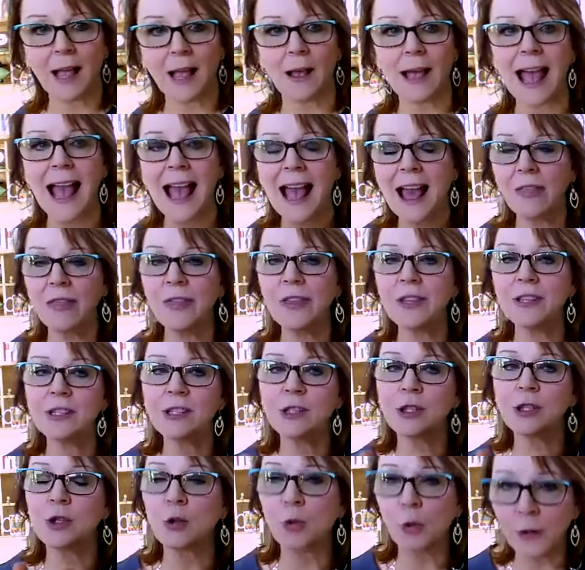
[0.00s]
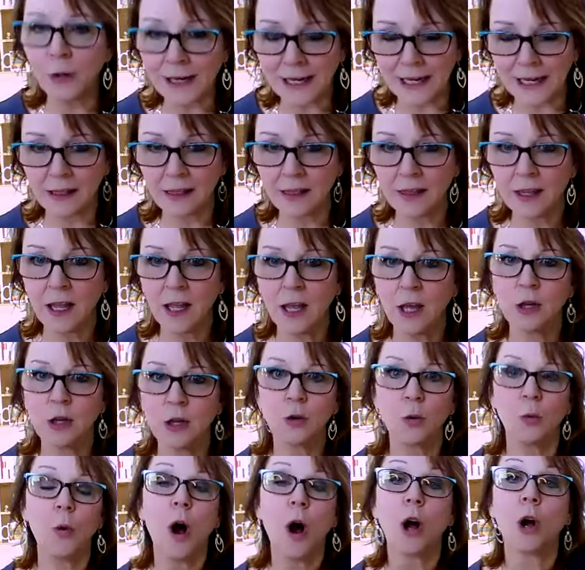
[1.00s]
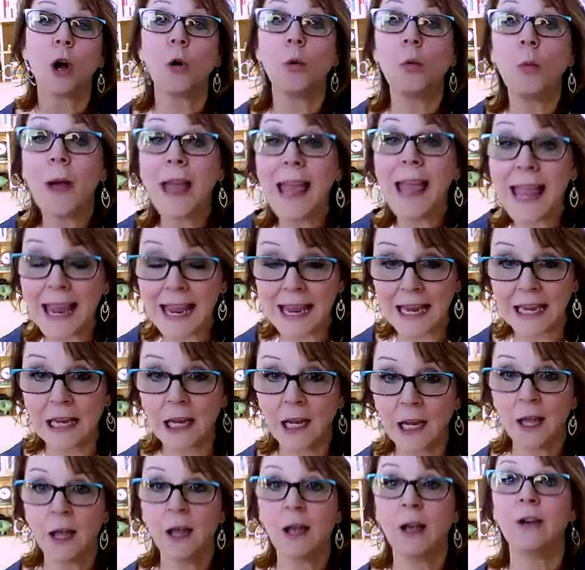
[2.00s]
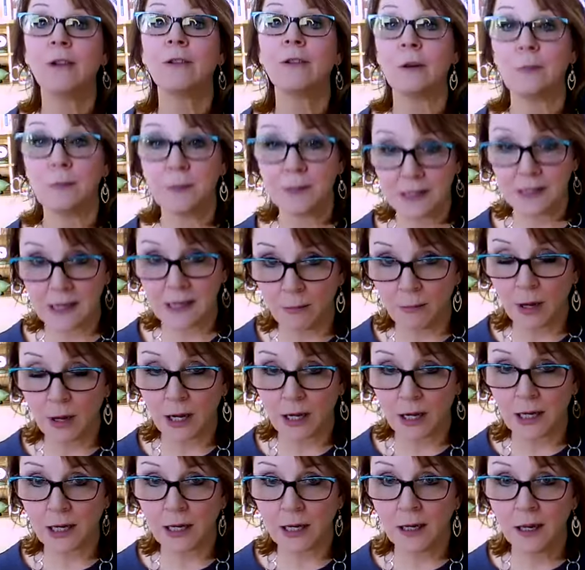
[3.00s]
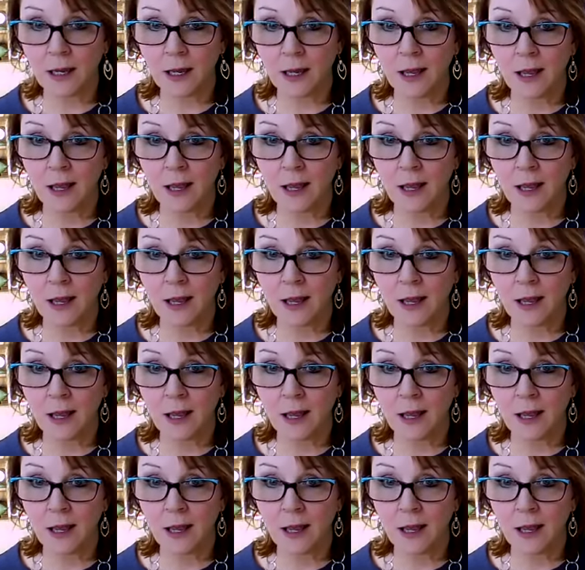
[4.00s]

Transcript: had the strength to walk away from somebody